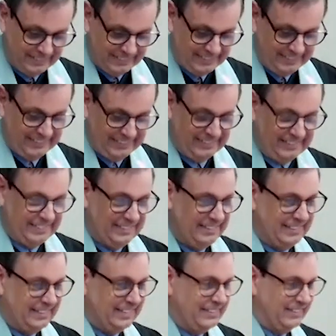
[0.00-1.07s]

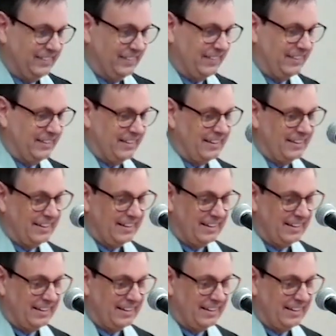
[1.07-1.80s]
No one is speaking in this clip.